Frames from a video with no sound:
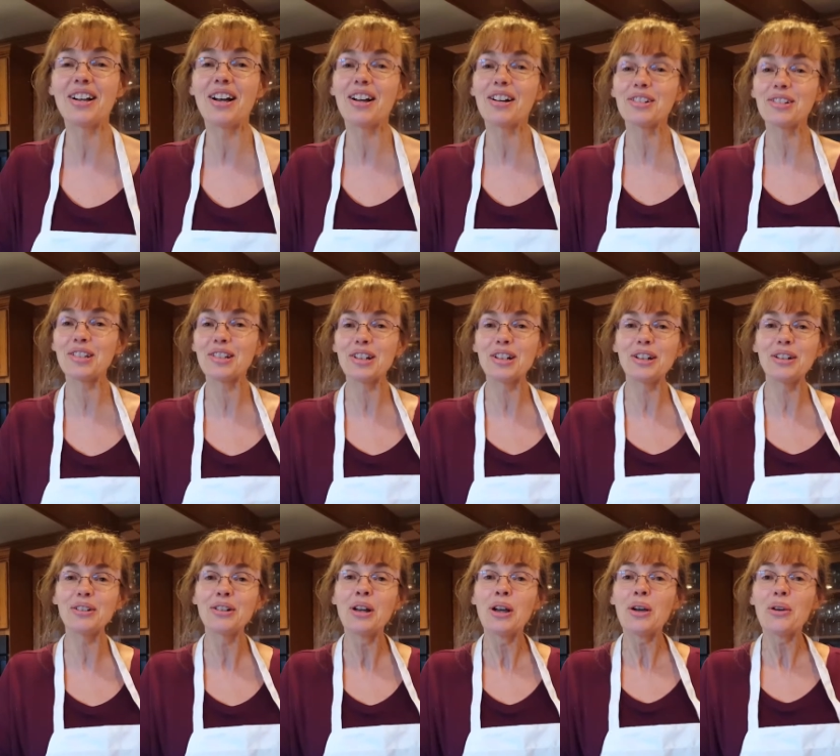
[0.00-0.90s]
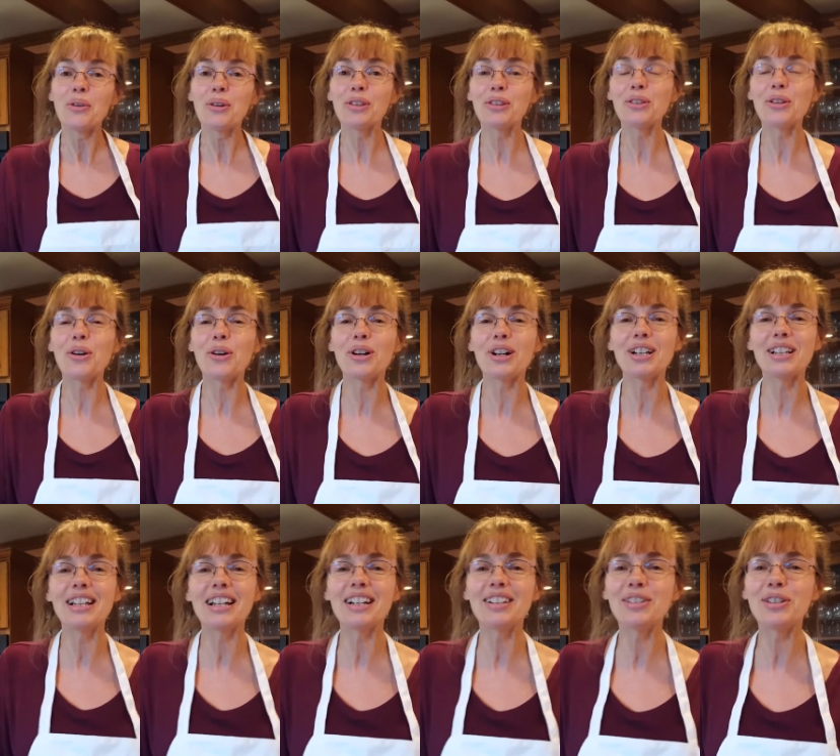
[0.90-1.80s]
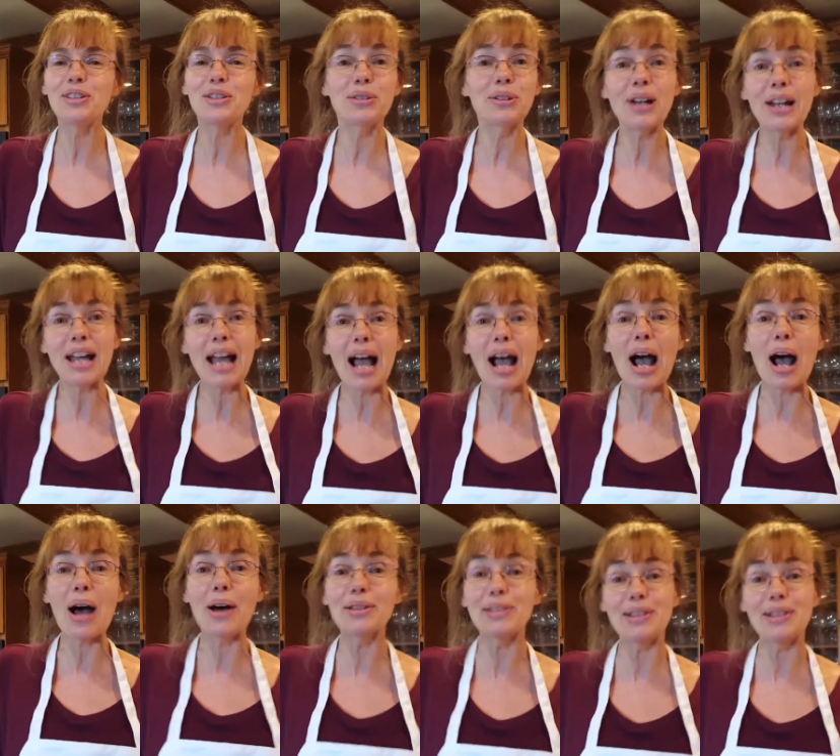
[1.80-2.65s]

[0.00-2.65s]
I have an auction with Laura Lynn's trio.